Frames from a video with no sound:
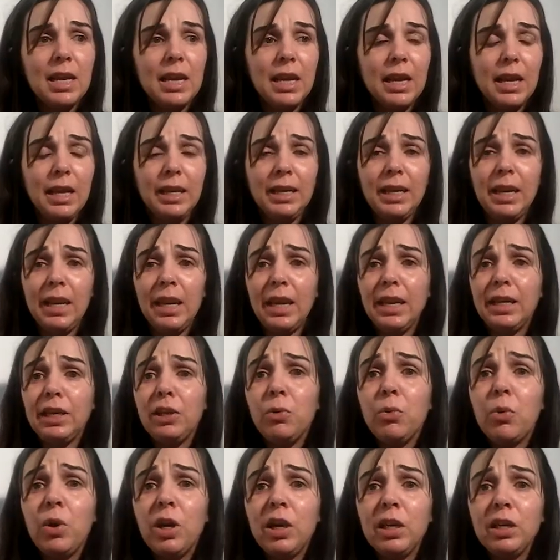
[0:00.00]
and
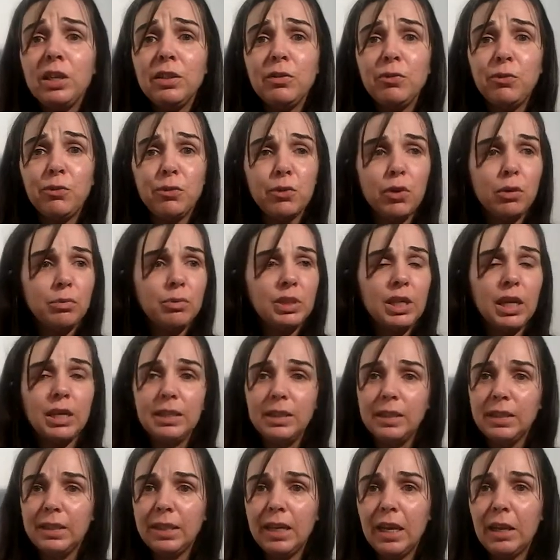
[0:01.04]
anyone from
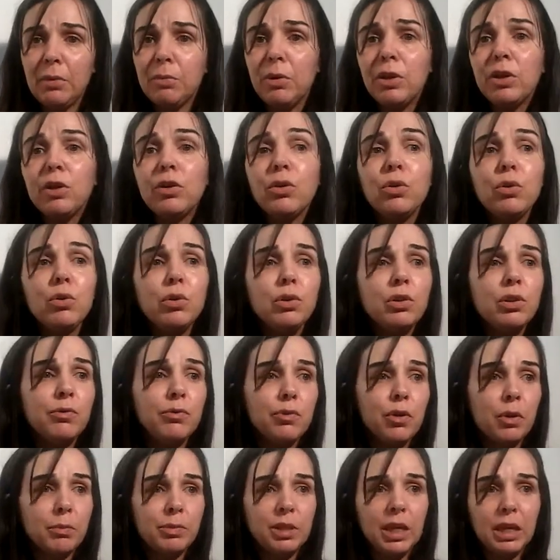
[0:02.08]
that neighborhood,
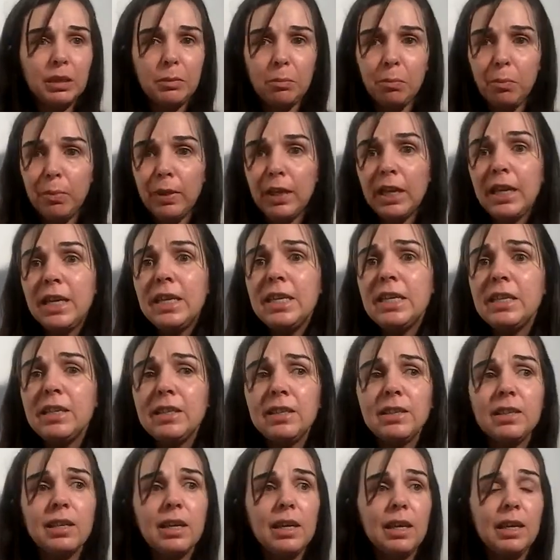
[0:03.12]
from that
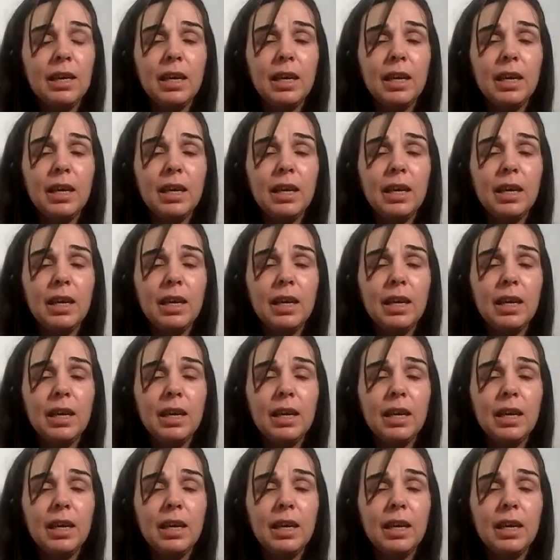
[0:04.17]
place,